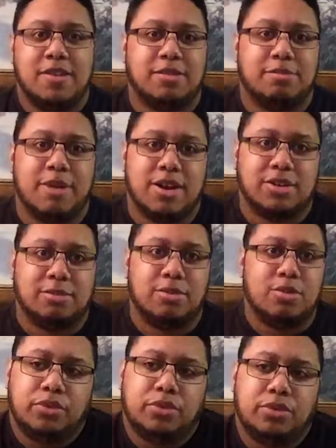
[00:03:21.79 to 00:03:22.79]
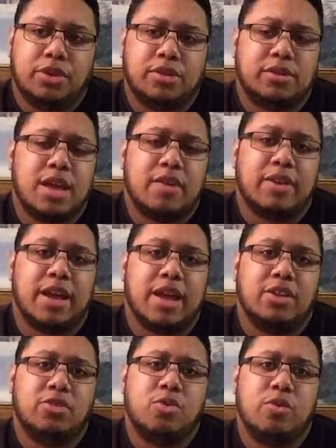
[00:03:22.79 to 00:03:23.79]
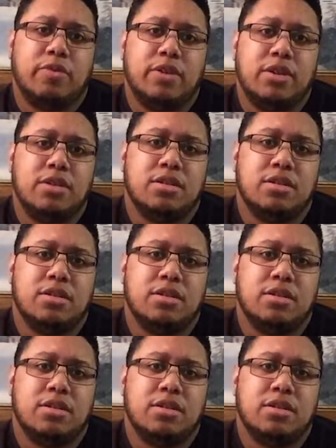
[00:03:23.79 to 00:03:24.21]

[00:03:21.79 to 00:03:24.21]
impossible. It doesn't have an annual fee,